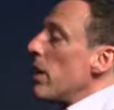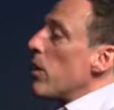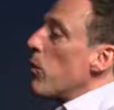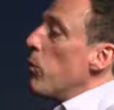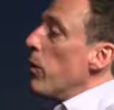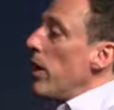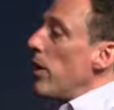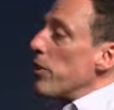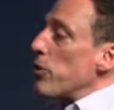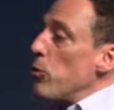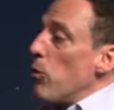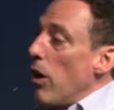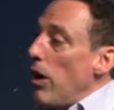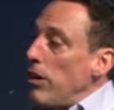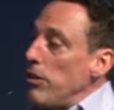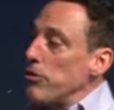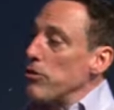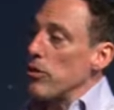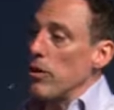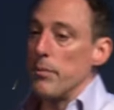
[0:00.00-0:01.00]
Well, you
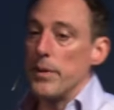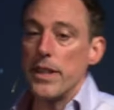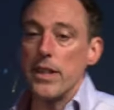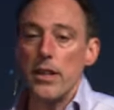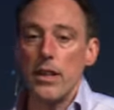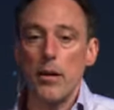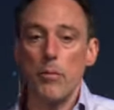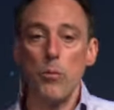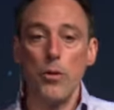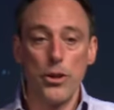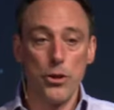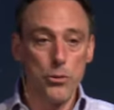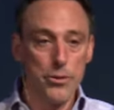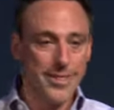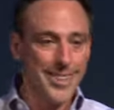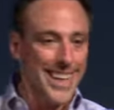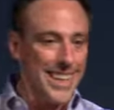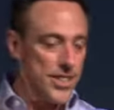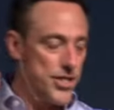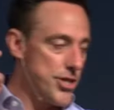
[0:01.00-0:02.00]
also become what you
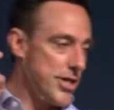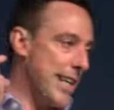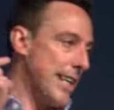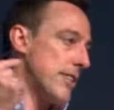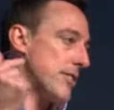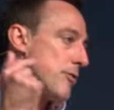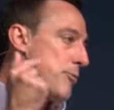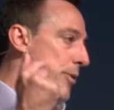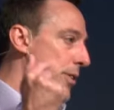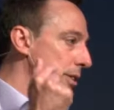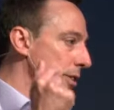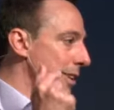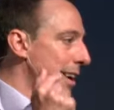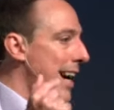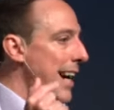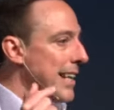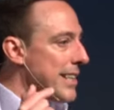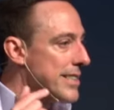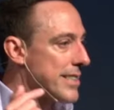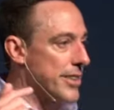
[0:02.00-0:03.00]
digest with your
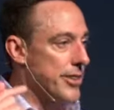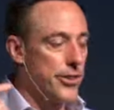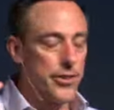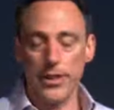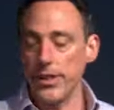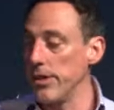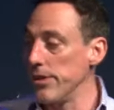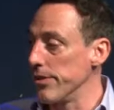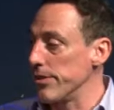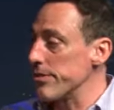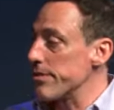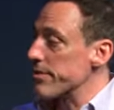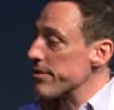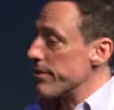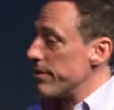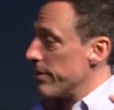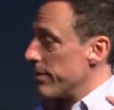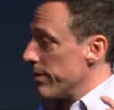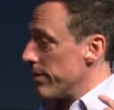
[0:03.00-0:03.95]
eyes and your ears.